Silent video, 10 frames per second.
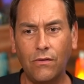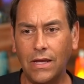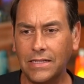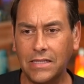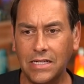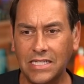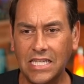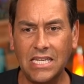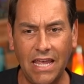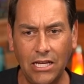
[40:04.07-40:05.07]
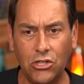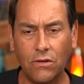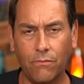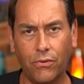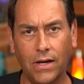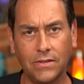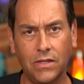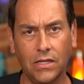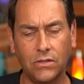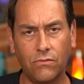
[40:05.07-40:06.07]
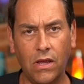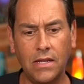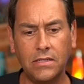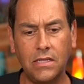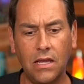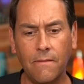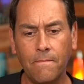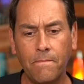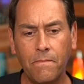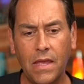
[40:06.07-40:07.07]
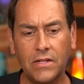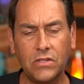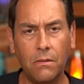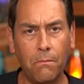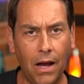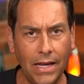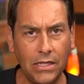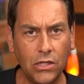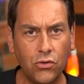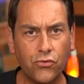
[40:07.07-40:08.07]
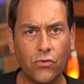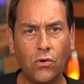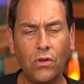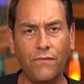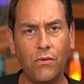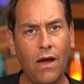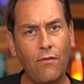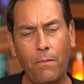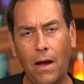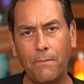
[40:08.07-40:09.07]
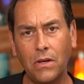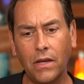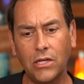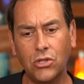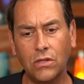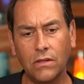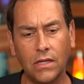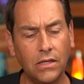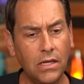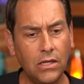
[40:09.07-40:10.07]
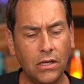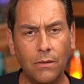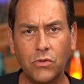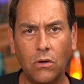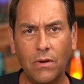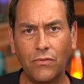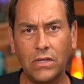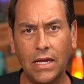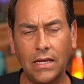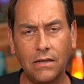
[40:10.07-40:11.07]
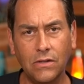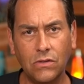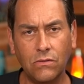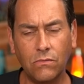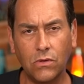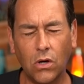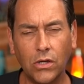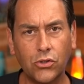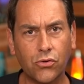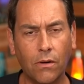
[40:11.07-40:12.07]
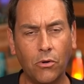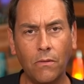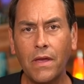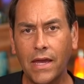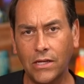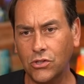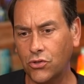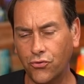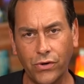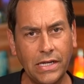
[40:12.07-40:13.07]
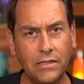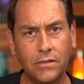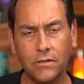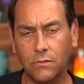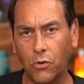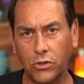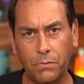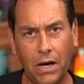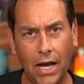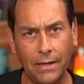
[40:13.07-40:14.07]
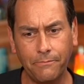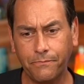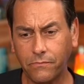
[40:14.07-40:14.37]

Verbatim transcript: it's the sedation process, right? It's the it's the mind control. If you have a population that comes home every day and doesn't cause trouble and just drinks, smokes pot,